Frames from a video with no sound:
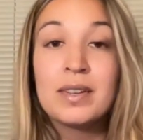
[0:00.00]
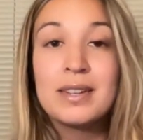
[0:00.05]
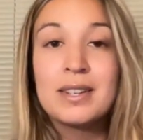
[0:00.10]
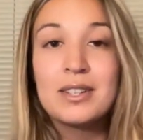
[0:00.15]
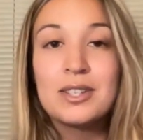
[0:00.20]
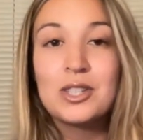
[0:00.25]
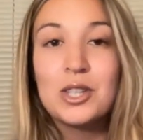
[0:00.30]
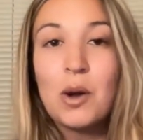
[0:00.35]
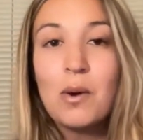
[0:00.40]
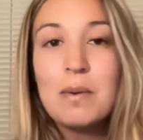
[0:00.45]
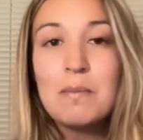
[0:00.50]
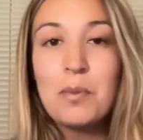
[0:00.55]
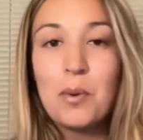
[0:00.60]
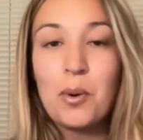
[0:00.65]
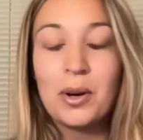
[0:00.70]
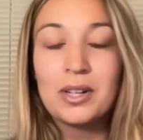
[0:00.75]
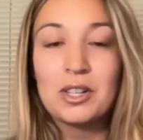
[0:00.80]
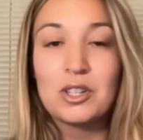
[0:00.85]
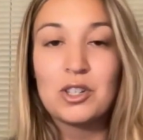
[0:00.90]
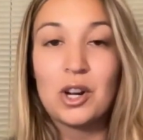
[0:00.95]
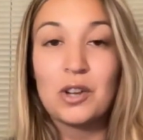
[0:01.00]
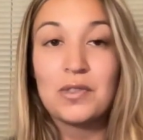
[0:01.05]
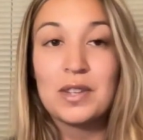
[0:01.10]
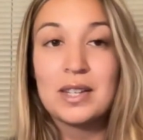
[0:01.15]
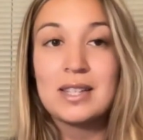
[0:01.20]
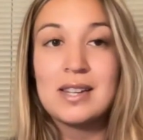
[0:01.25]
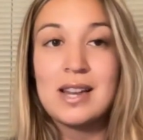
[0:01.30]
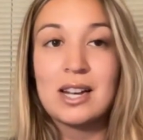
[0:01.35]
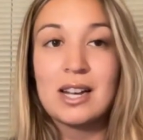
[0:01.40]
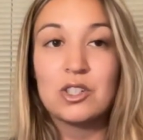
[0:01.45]
So important to start
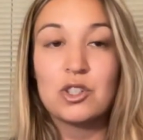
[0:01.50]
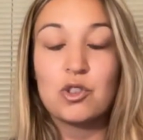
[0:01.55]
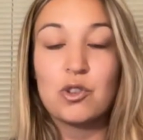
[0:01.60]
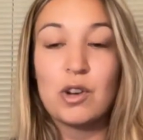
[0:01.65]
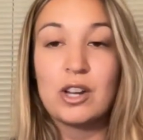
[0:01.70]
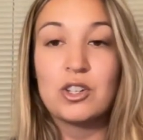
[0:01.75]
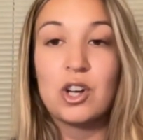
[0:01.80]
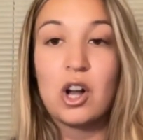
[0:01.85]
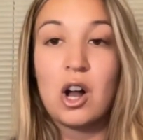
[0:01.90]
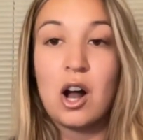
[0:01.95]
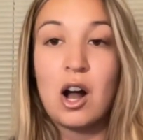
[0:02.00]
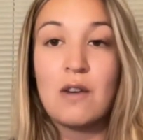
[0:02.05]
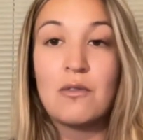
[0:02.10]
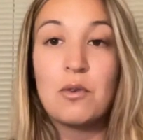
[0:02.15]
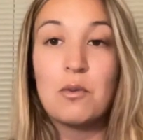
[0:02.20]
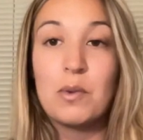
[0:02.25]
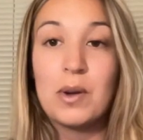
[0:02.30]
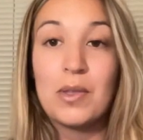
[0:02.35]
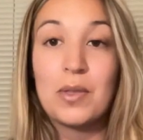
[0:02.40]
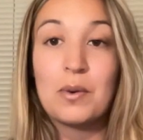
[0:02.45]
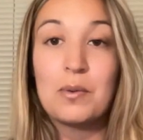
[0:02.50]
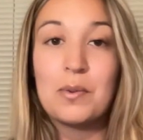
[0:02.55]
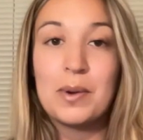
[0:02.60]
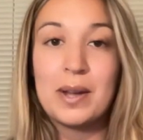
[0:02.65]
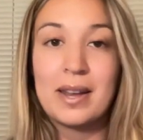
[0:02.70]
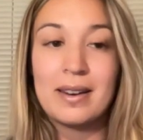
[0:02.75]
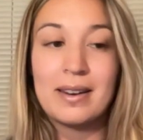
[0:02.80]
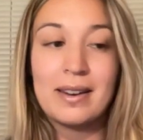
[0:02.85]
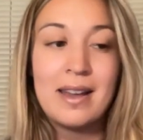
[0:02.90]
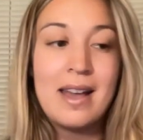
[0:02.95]
this next stretch off with a
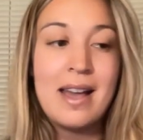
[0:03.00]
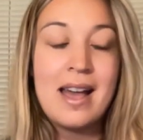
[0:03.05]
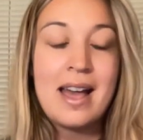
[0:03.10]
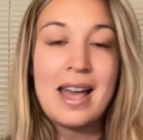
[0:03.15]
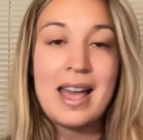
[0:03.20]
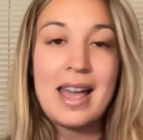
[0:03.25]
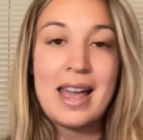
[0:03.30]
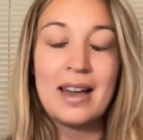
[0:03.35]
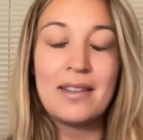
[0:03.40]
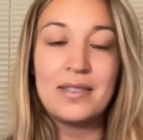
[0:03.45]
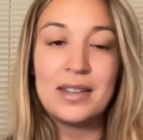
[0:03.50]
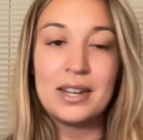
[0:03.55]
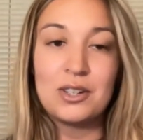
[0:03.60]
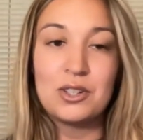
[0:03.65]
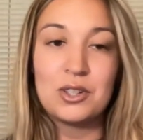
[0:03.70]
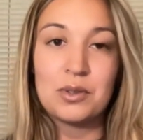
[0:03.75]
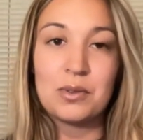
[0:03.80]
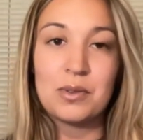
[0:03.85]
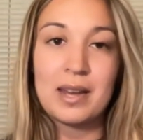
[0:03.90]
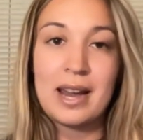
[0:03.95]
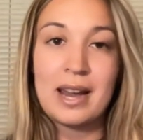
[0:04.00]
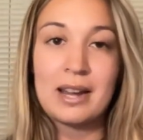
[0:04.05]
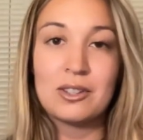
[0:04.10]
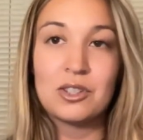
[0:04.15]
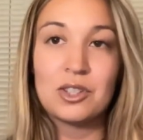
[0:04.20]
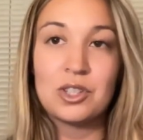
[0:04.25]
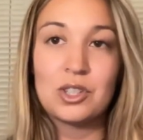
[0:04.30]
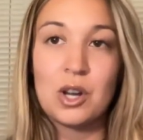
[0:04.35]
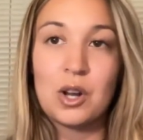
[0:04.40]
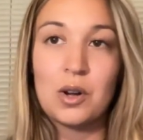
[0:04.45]
win, and they do that.
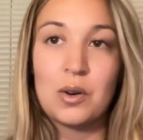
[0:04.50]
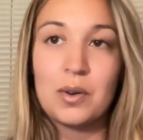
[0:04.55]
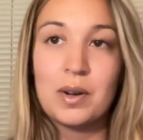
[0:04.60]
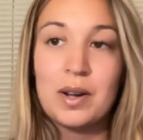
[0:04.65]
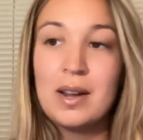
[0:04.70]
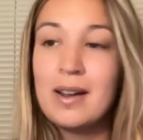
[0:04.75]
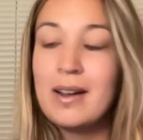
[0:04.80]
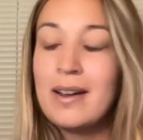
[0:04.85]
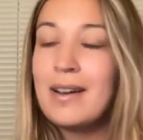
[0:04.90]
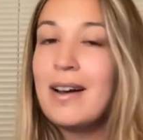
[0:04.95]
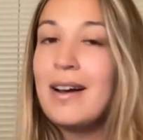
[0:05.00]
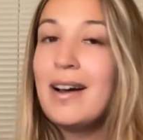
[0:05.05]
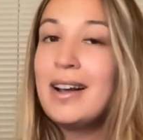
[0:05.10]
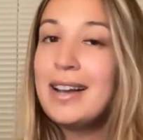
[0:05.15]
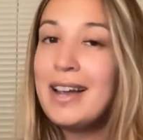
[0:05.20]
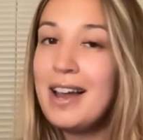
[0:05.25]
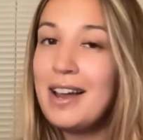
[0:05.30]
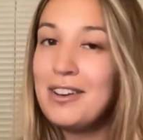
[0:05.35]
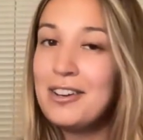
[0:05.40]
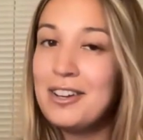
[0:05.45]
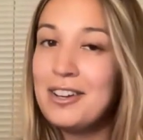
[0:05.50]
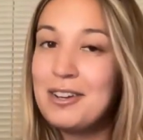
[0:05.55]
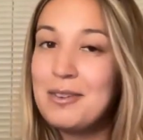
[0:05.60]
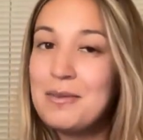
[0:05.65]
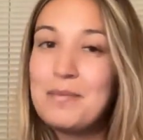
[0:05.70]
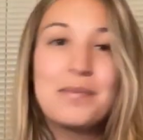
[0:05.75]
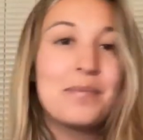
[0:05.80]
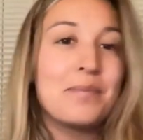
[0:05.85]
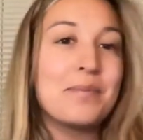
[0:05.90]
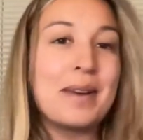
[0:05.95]
So again,
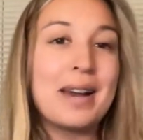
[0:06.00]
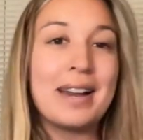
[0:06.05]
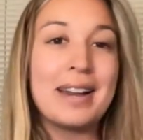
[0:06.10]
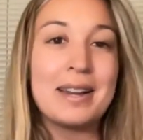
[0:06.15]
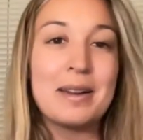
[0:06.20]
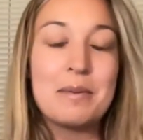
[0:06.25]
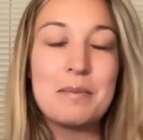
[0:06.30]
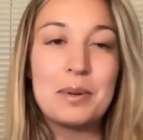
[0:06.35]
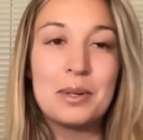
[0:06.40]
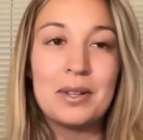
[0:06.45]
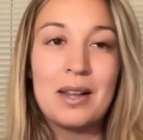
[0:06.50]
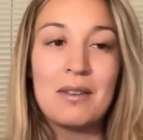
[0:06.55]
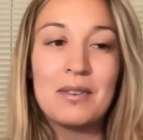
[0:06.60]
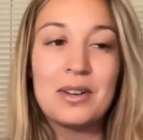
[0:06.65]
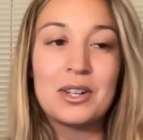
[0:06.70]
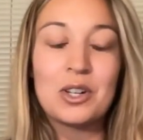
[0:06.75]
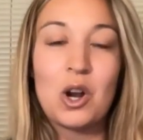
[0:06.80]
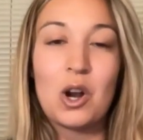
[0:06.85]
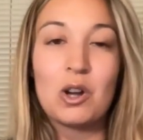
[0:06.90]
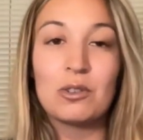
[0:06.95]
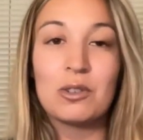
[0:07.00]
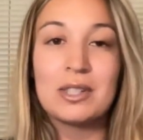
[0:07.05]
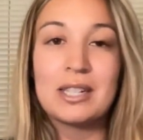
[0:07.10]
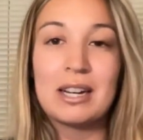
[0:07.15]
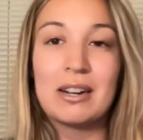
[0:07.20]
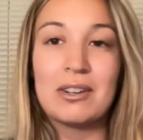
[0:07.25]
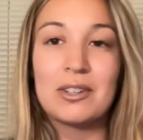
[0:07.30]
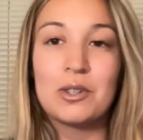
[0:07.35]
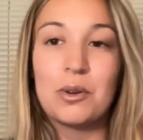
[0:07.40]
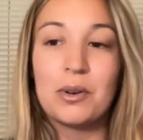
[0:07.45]
my beloved Cardinal
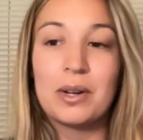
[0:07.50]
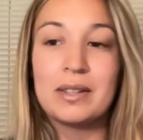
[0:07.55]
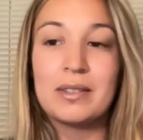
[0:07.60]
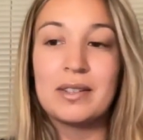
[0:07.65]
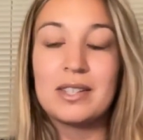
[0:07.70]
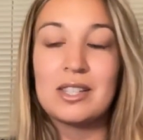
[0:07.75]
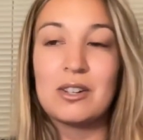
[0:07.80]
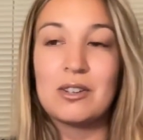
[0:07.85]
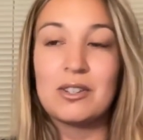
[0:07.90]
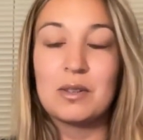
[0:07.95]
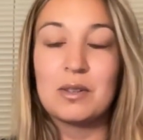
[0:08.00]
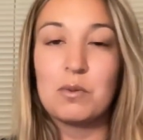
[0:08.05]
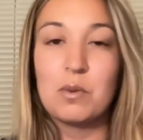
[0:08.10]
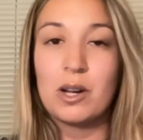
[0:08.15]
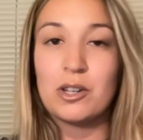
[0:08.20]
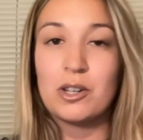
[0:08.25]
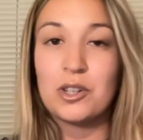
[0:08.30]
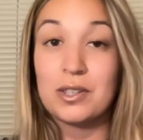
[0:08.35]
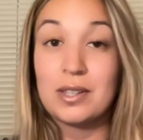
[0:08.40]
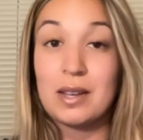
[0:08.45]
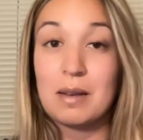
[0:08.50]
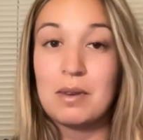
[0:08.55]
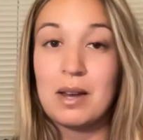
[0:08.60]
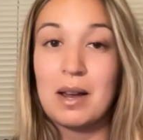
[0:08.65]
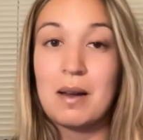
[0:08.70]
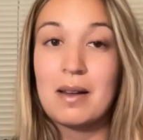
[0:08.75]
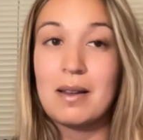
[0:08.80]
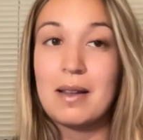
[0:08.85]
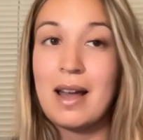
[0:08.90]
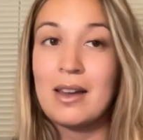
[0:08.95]
Territory listeners and watchers, I'm
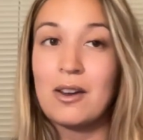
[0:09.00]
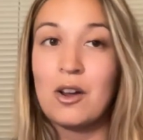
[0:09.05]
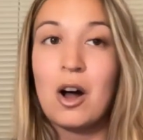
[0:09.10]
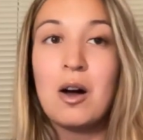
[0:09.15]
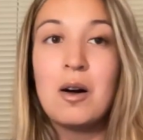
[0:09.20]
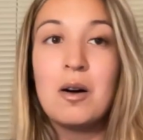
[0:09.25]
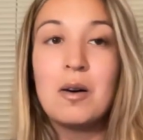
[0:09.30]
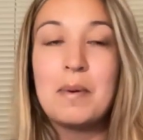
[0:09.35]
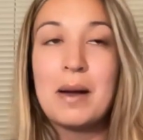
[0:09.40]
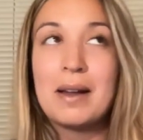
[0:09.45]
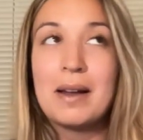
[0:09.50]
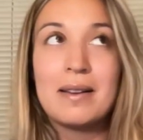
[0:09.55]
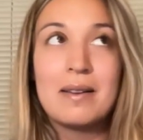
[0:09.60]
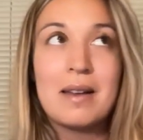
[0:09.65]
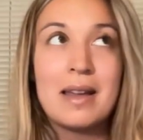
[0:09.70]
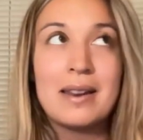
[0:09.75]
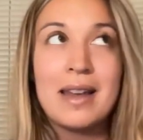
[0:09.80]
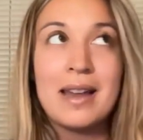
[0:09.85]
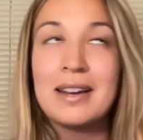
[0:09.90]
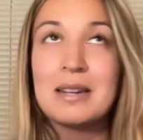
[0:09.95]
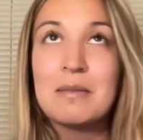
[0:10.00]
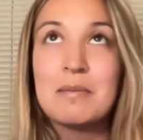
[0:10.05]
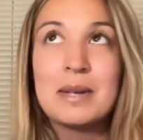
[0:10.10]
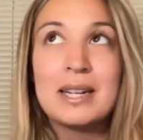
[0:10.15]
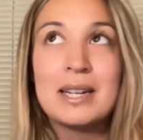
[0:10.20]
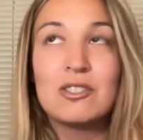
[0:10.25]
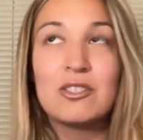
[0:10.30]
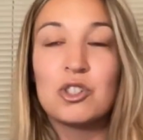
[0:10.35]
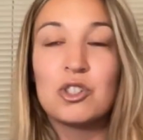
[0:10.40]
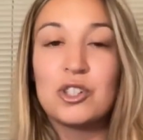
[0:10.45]
not at all but in any
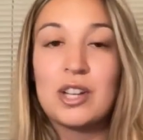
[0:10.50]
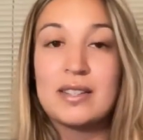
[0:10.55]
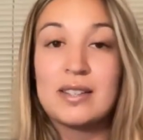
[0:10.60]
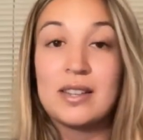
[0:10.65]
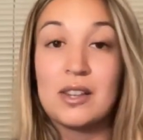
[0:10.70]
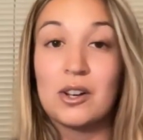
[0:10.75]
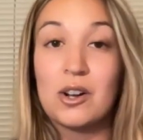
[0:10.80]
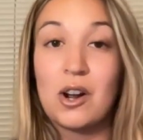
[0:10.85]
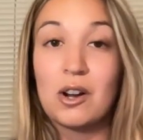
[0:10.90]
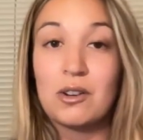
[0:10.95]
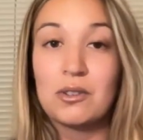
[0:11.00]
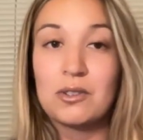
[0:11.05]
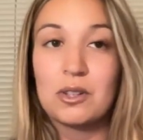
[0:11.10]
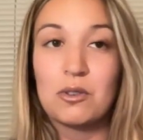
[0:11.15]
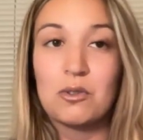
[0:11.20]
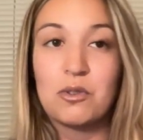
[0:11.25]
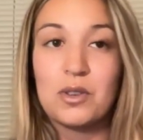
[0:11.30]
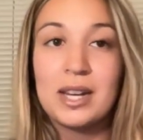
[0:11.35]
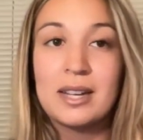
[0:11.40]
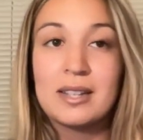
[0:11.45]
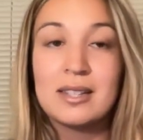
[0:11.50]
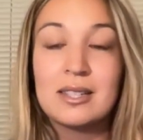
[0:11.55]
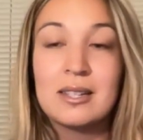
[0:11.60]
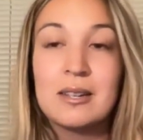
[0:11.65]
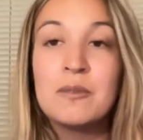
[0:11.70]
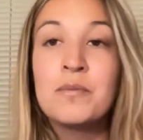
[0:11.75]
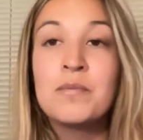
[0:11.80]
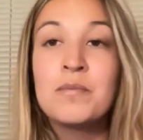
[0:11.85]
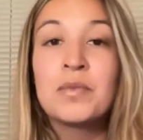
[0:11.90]
means suggesting the Cardinals are fixed.